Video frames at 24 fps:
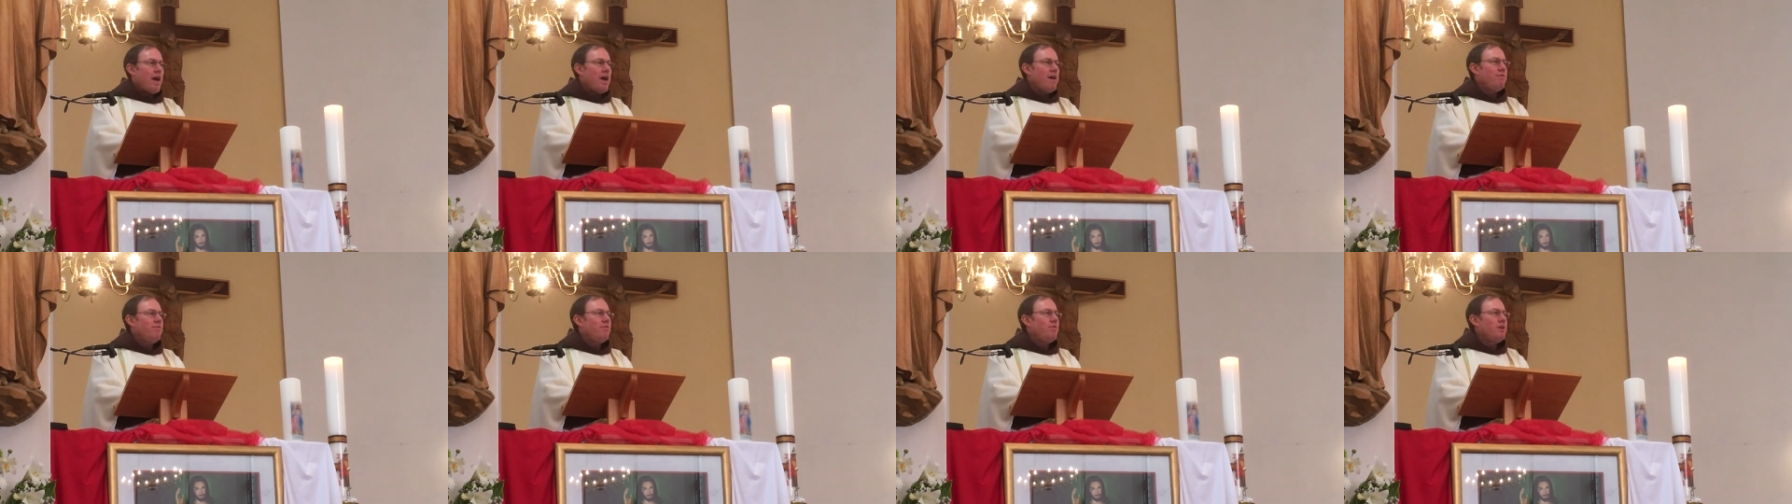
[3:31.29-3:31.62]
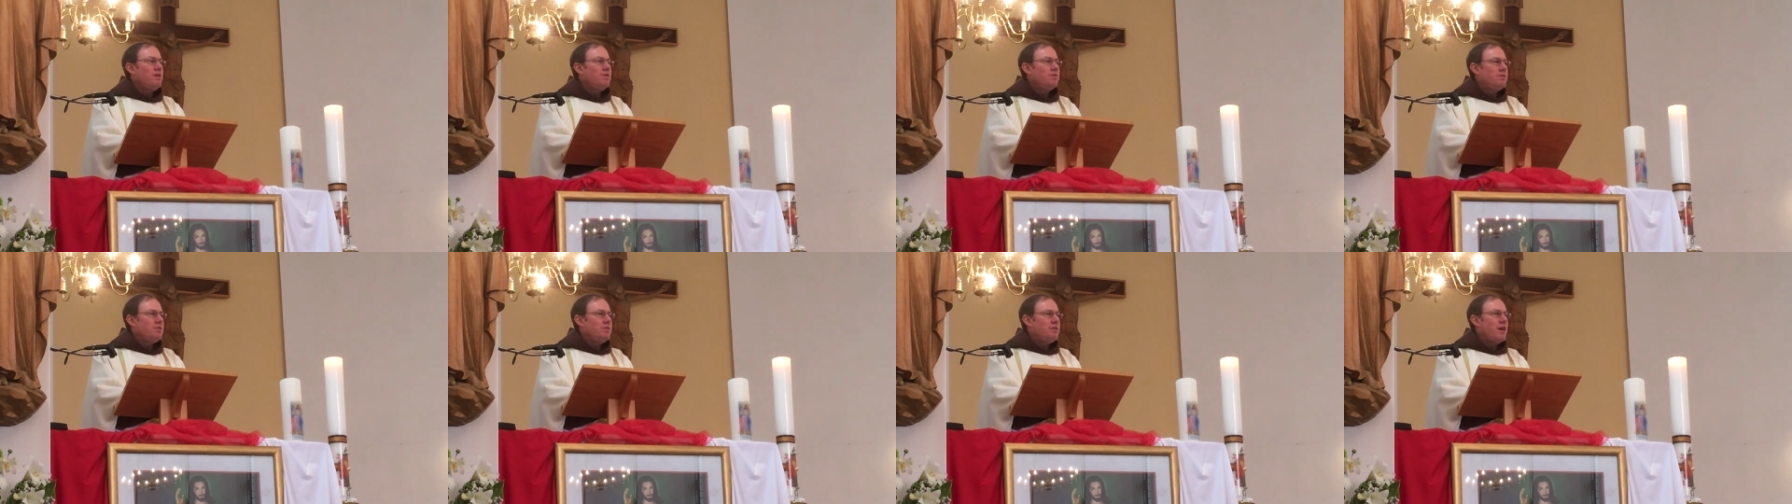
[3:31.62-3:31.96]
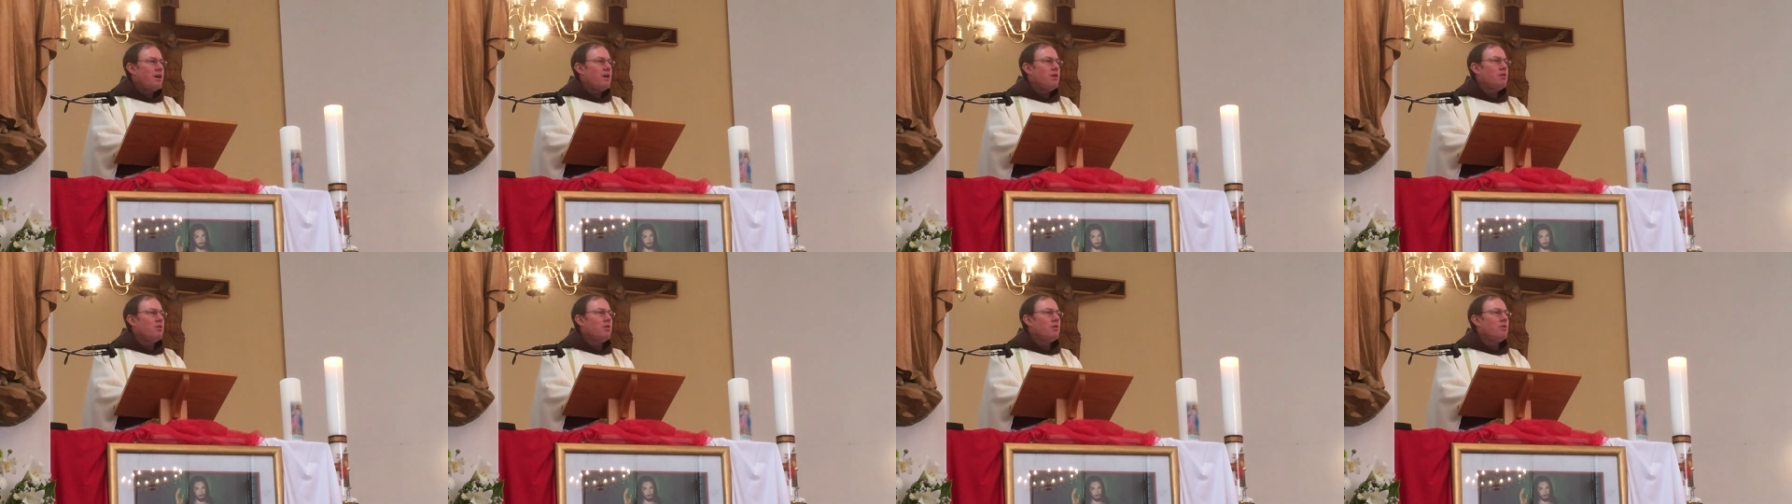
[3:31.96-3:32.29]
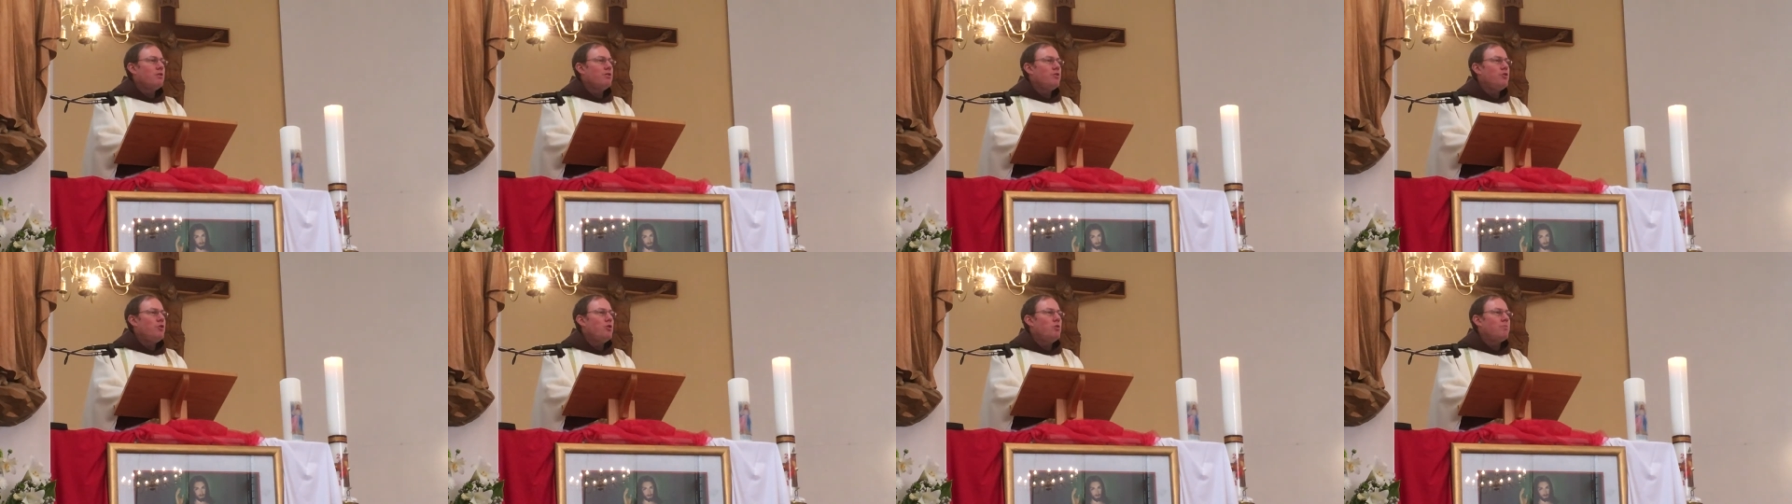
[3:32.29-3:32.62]
every
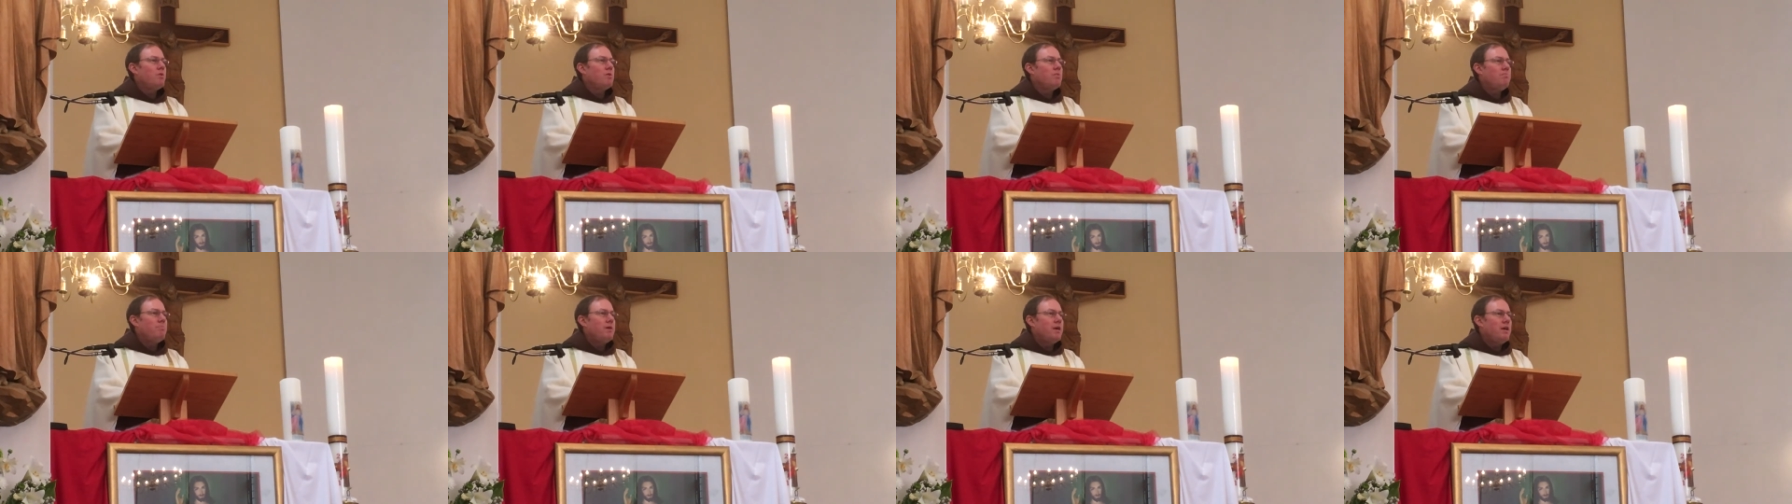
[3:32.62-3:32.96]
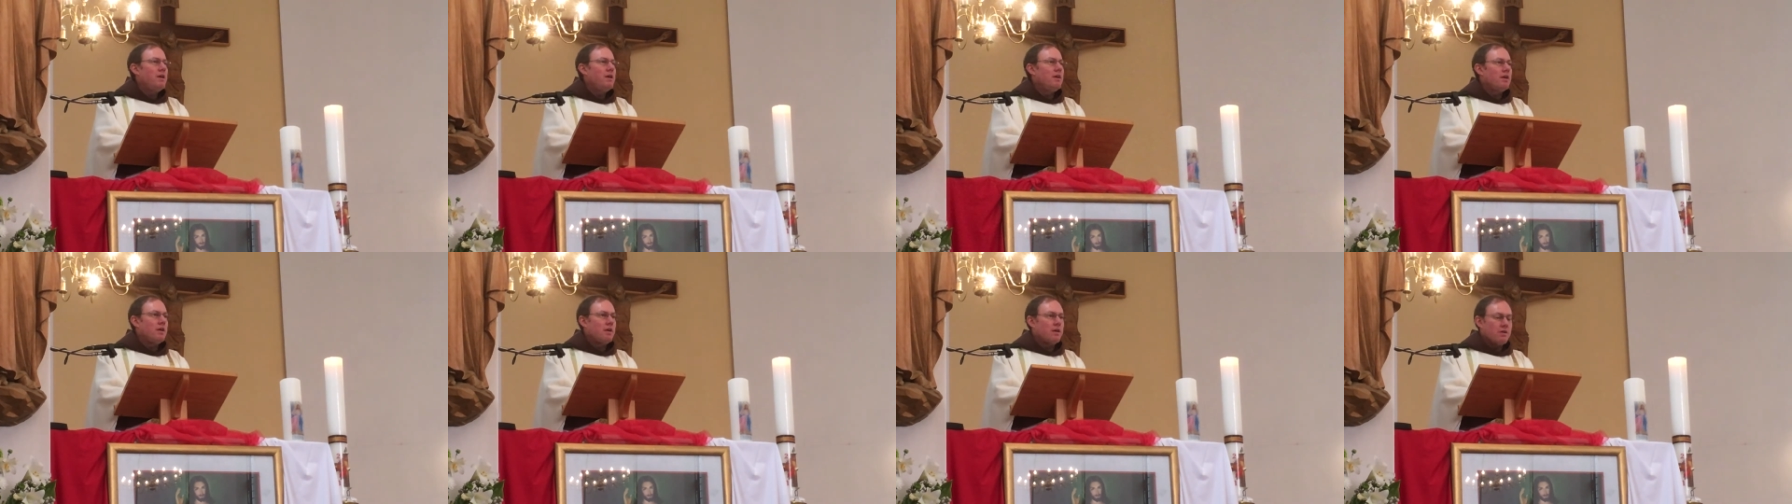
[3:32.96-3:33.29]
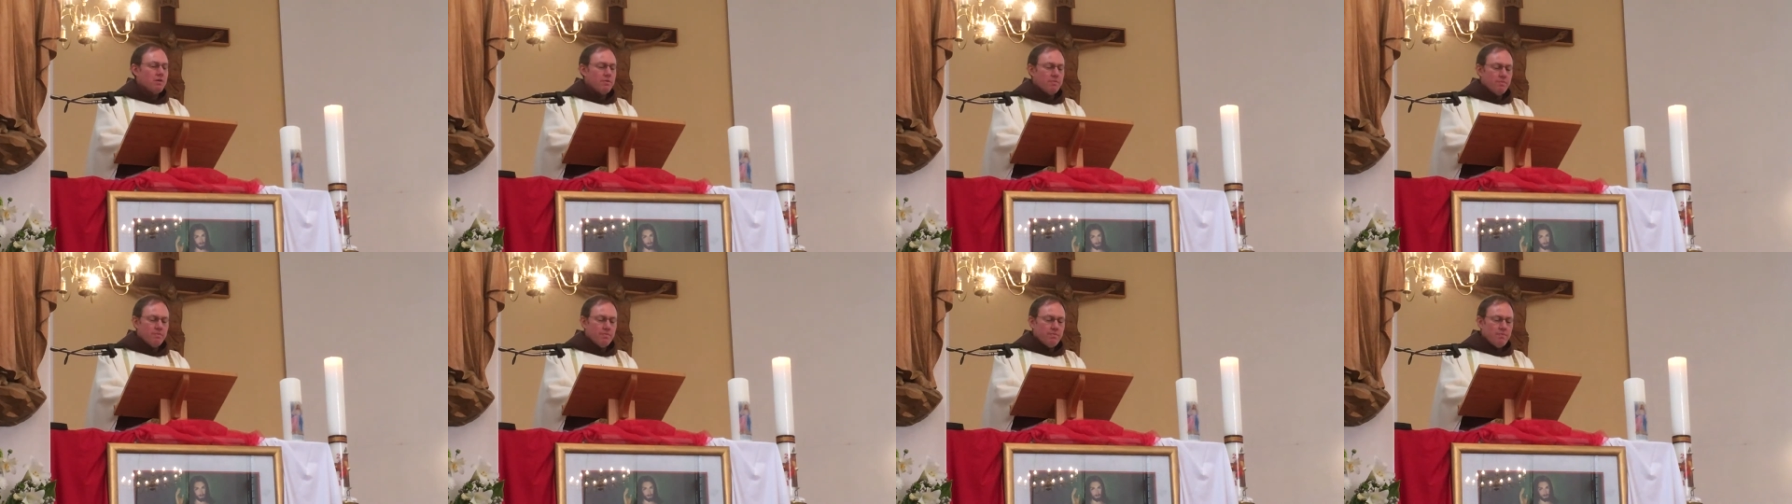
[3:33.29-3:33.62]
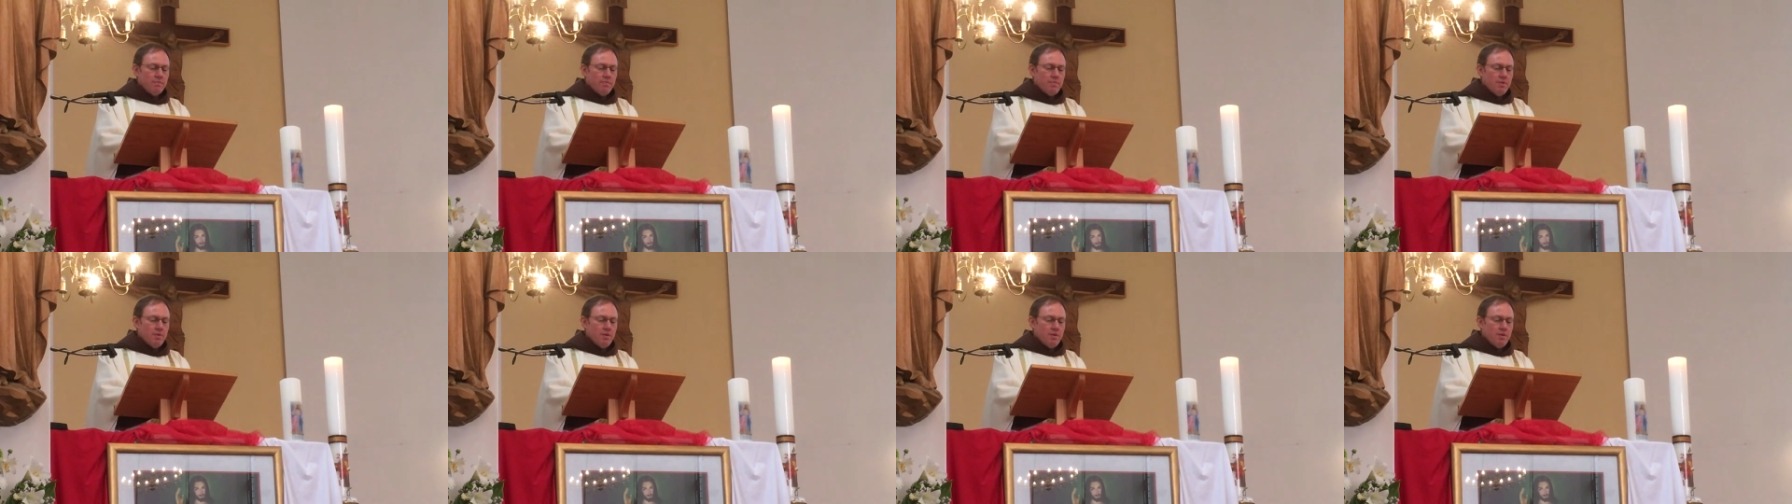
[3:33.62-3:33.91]
single human being.